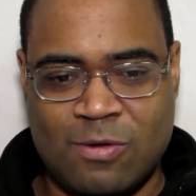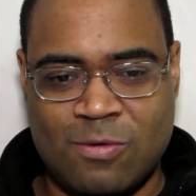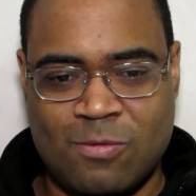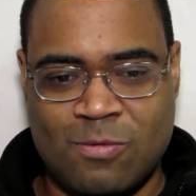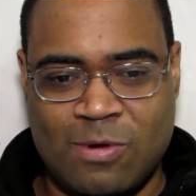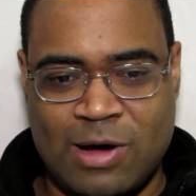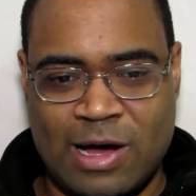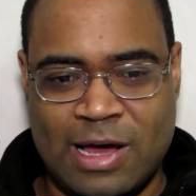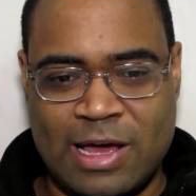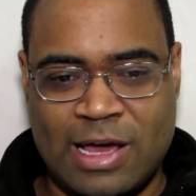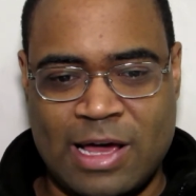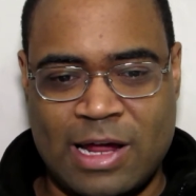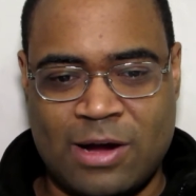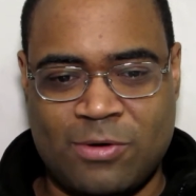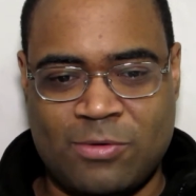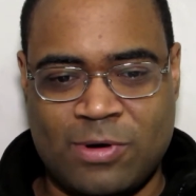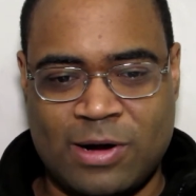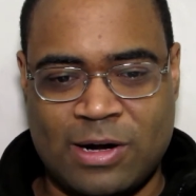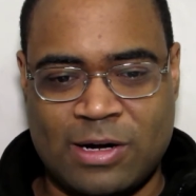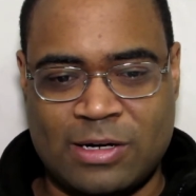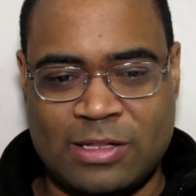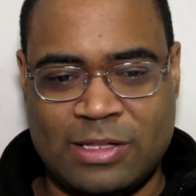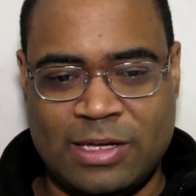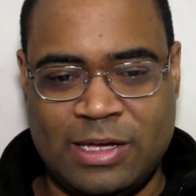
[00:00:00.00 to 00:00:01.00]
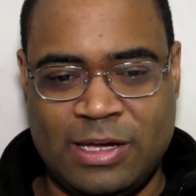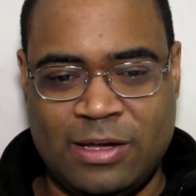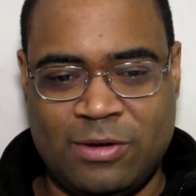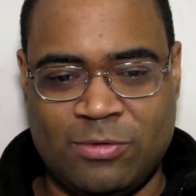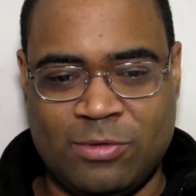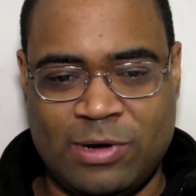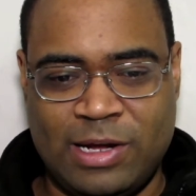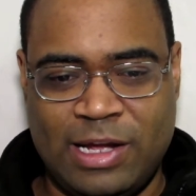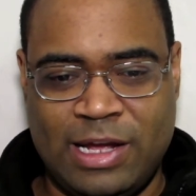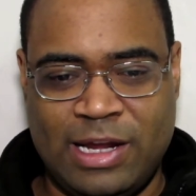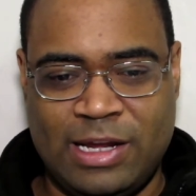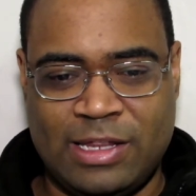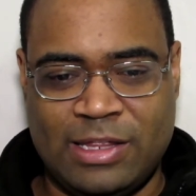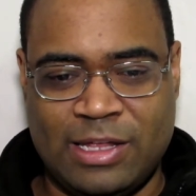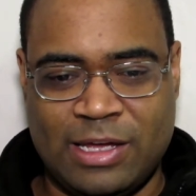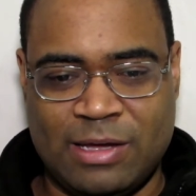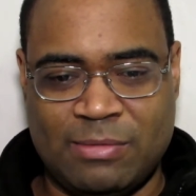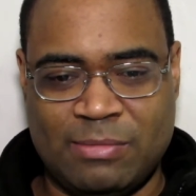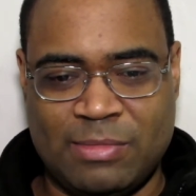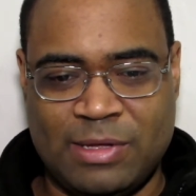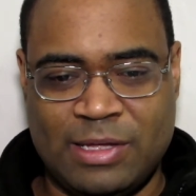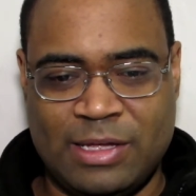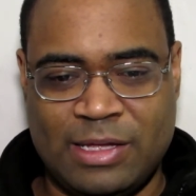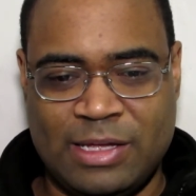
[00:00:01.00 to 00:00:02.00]
Why I rarely read
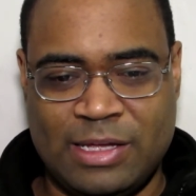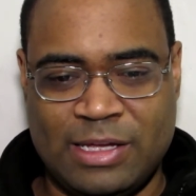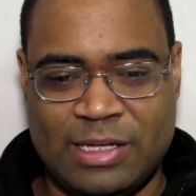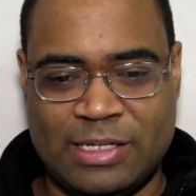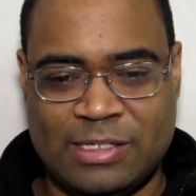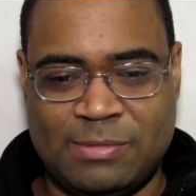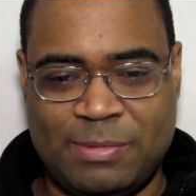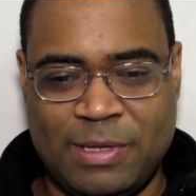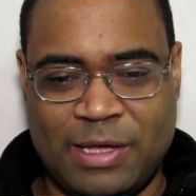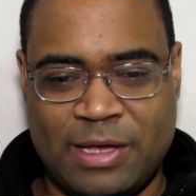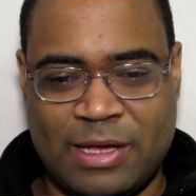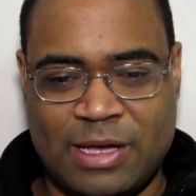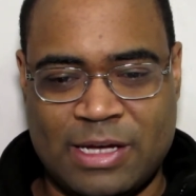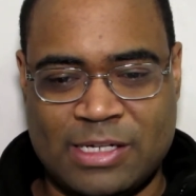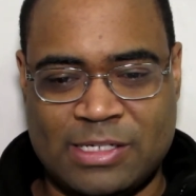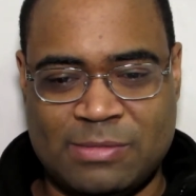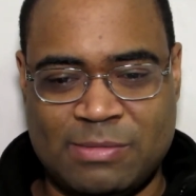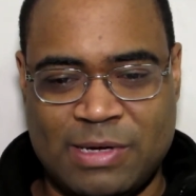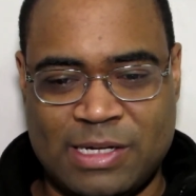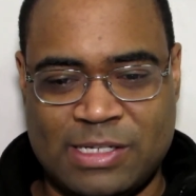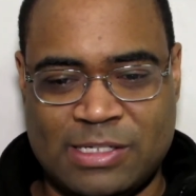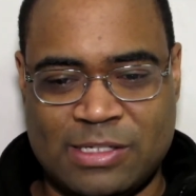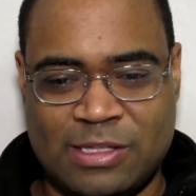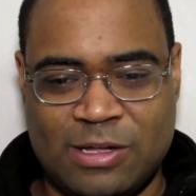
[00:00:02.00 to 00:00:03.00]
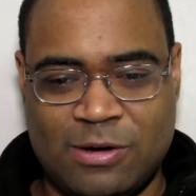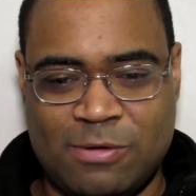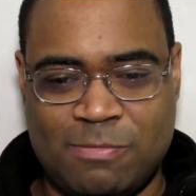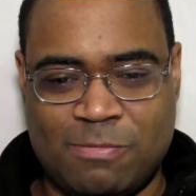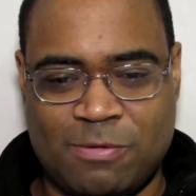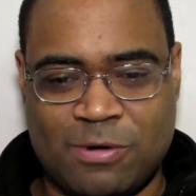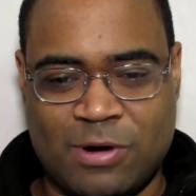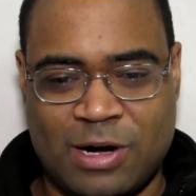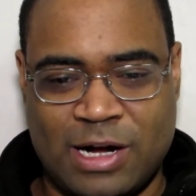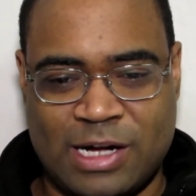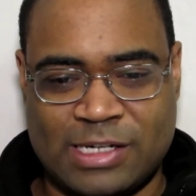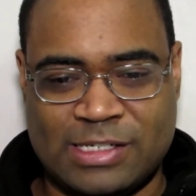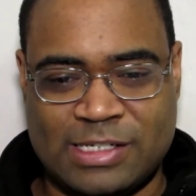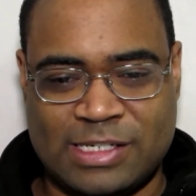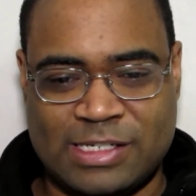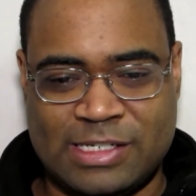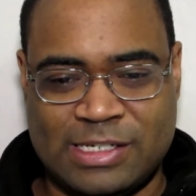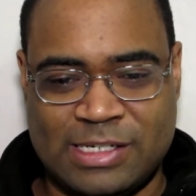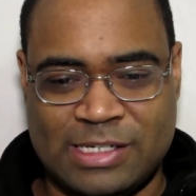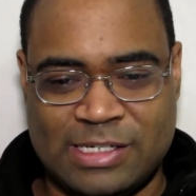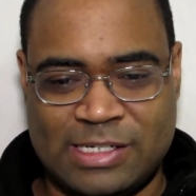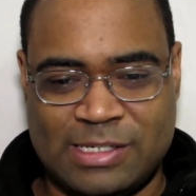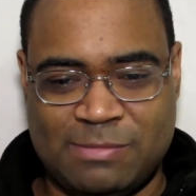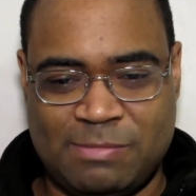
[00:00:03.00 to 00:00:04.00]
them is because my slow
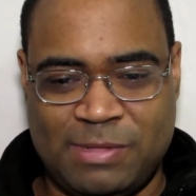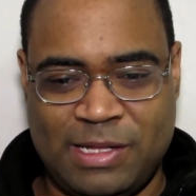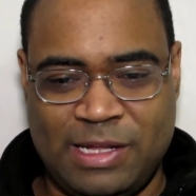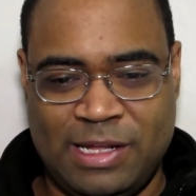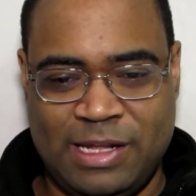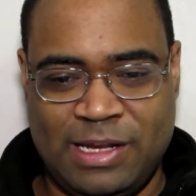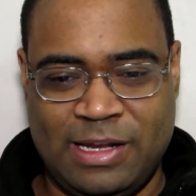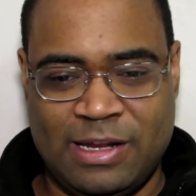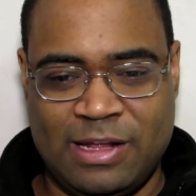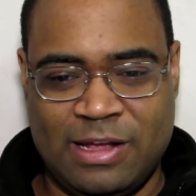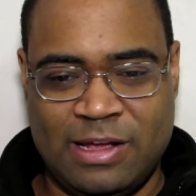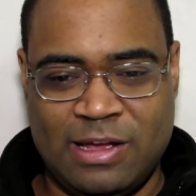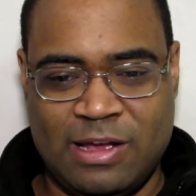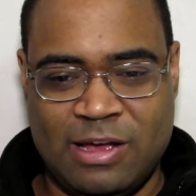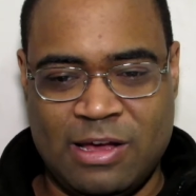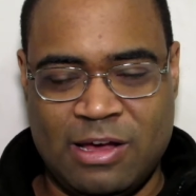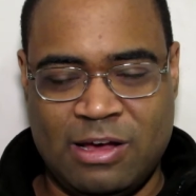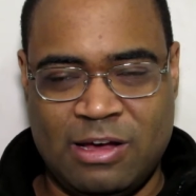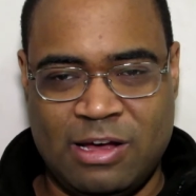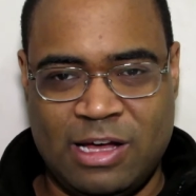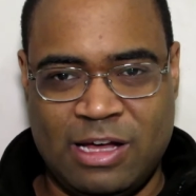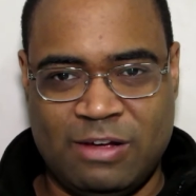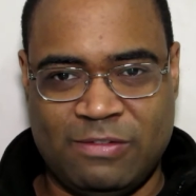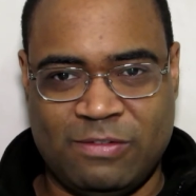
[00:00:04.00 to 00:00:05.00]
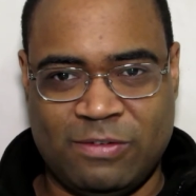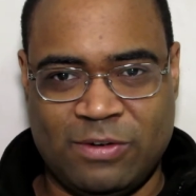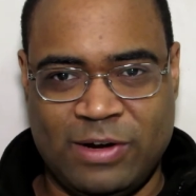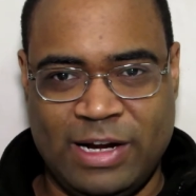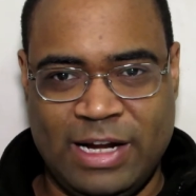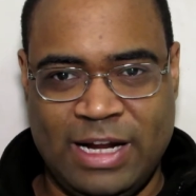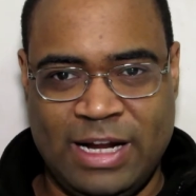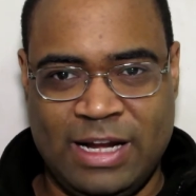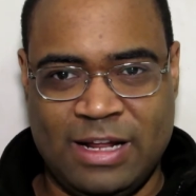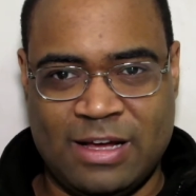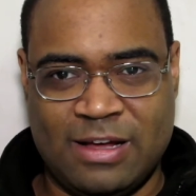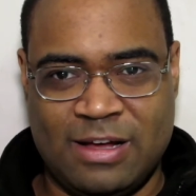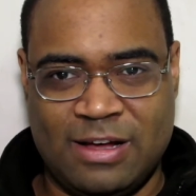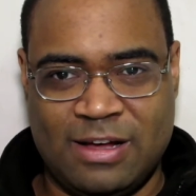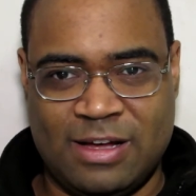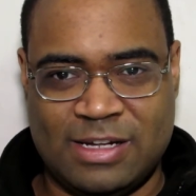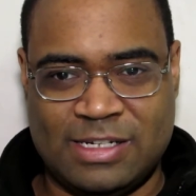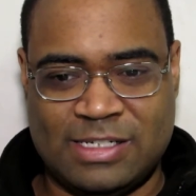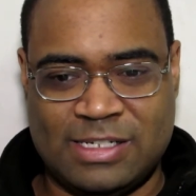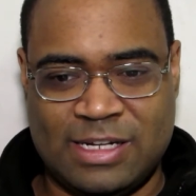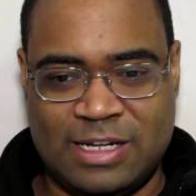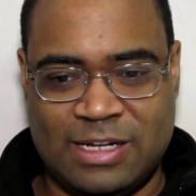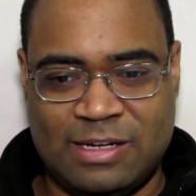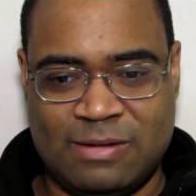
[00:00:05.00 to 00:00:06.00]
processing speed of reading
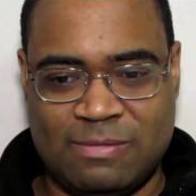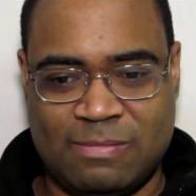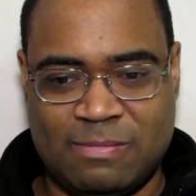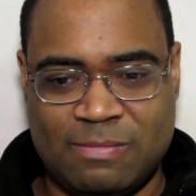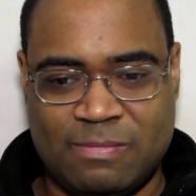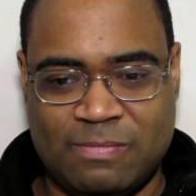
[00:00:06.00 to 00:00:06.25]
content.